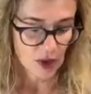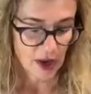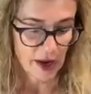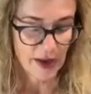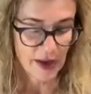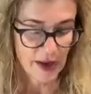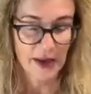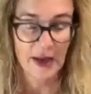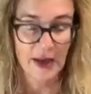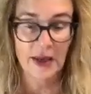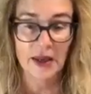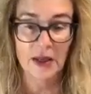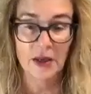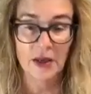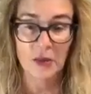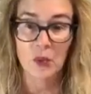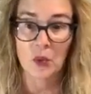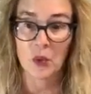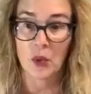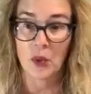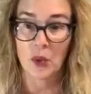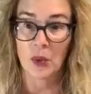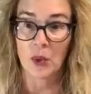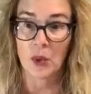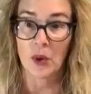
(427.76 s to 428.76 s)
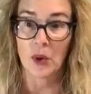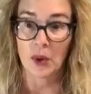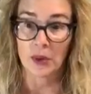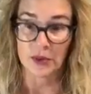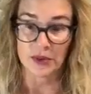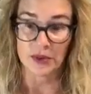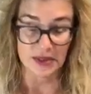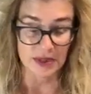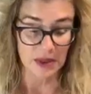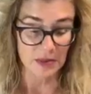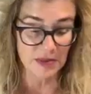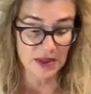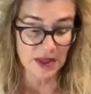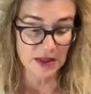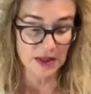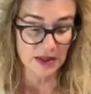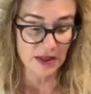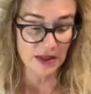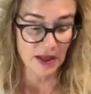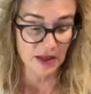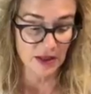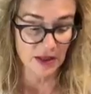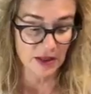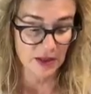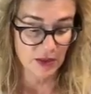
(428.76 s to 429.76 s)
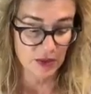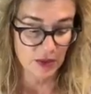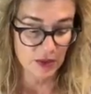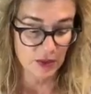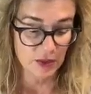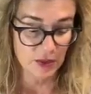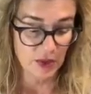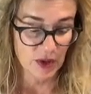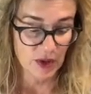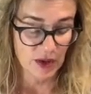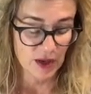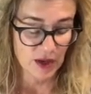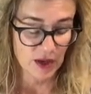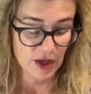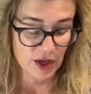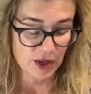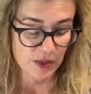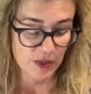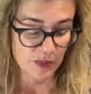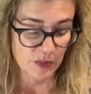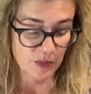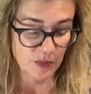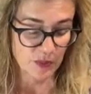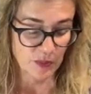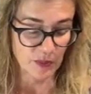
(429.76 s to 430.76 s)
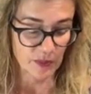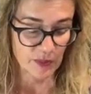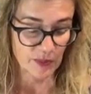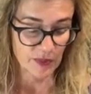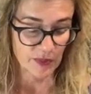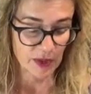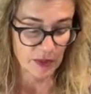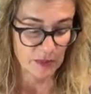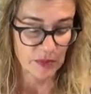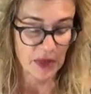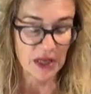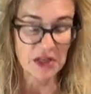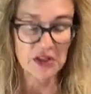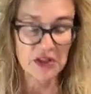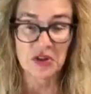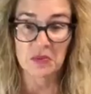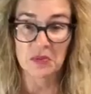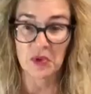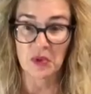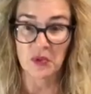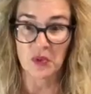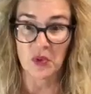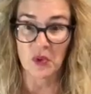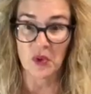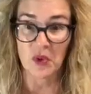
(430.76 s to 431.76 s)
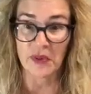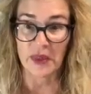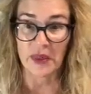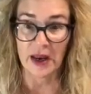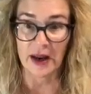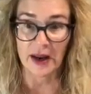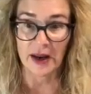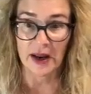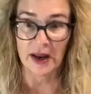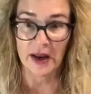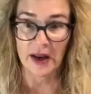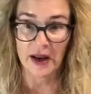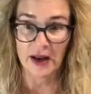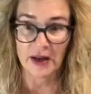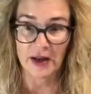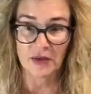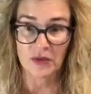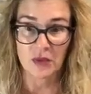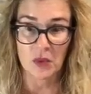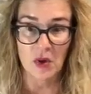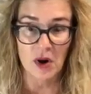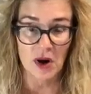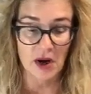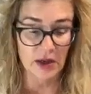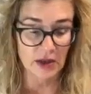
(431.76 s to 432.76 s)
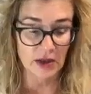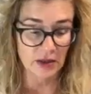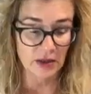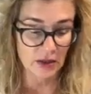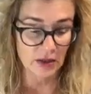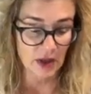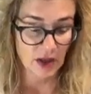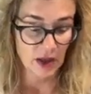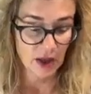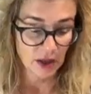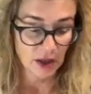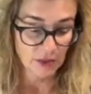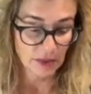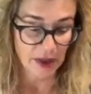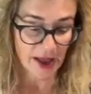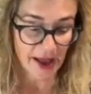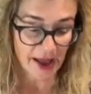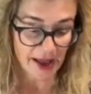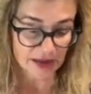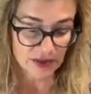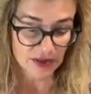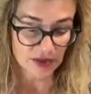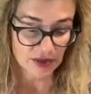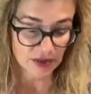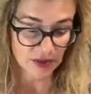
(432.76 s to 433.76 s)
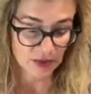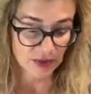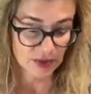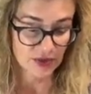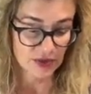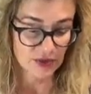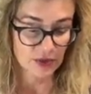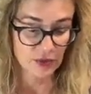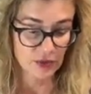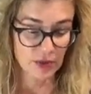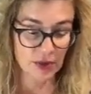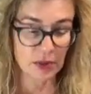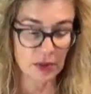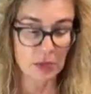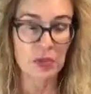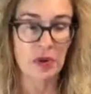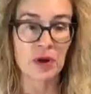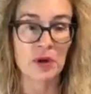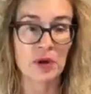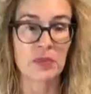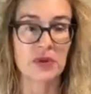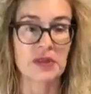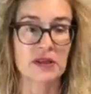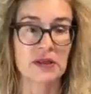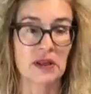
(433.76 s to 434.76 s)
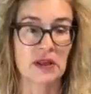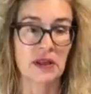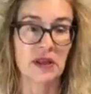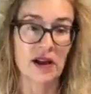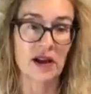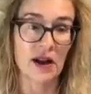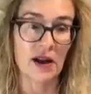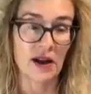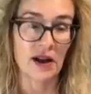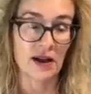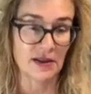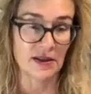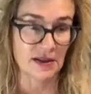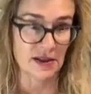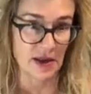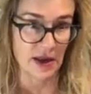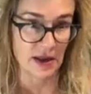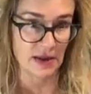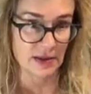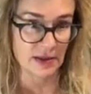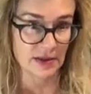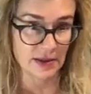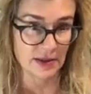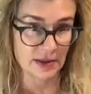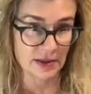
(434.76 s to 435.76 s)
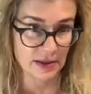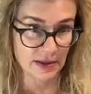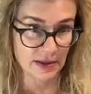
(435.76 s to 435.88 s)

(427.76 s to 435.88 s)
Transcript: Right. And something that you mentioned before that I kind of want to add to is repurposing content.